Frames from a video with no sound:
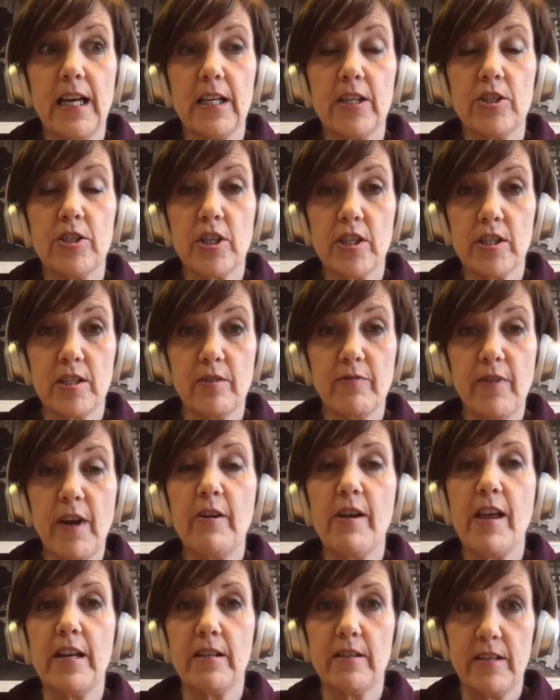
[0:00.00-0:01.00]
just at the
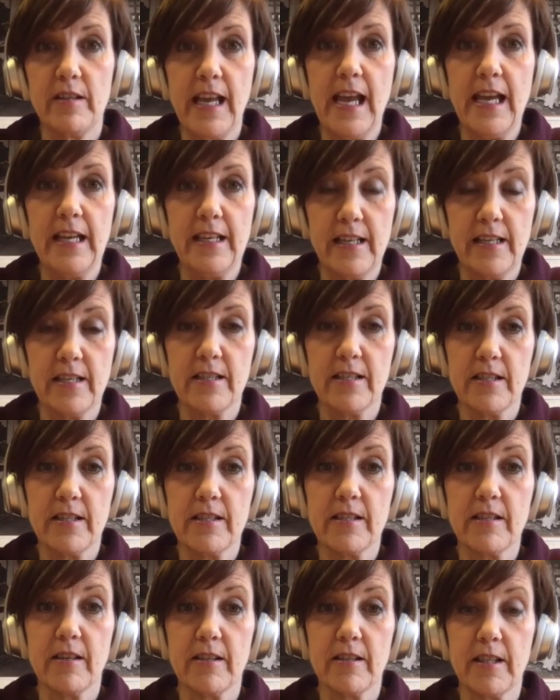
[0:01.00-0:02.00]
very end of the 80s
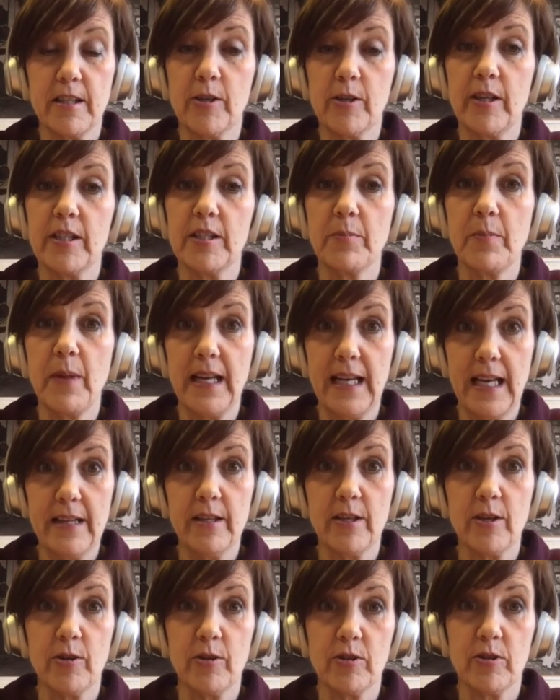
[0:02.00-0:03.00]
started looking to make
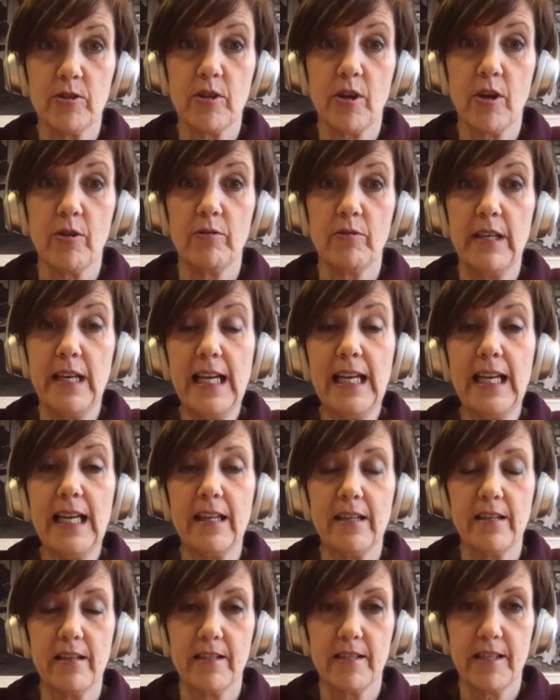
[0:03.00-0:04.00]
leather goods. So
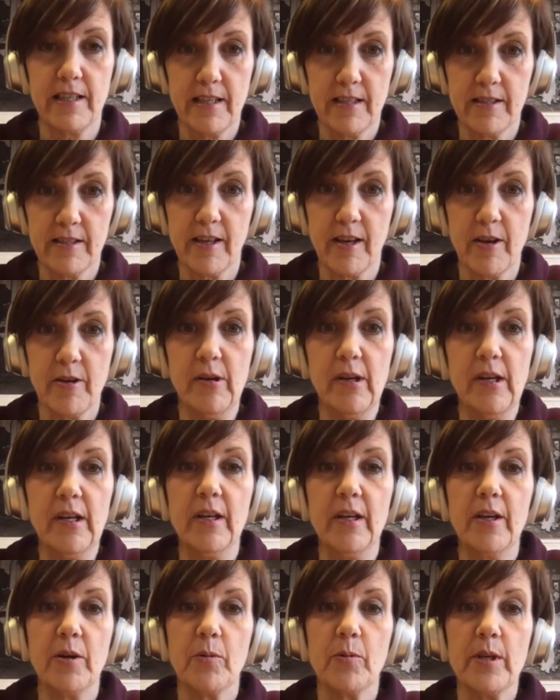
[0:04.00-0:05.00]
nearly 30 years ago,
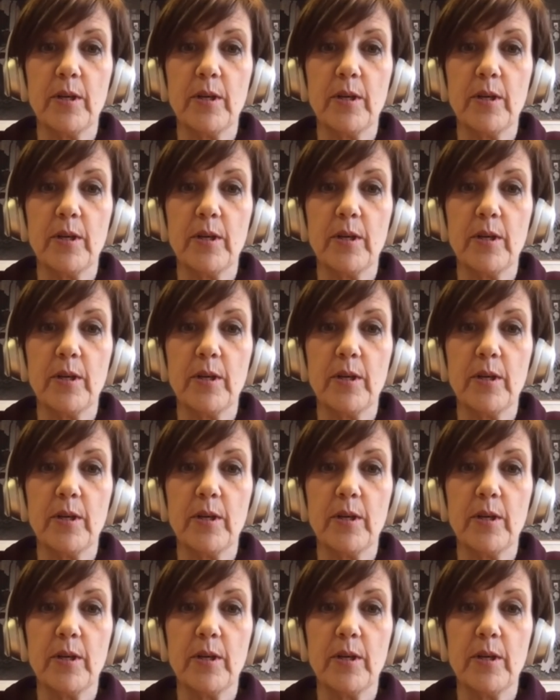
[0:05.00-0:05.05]
we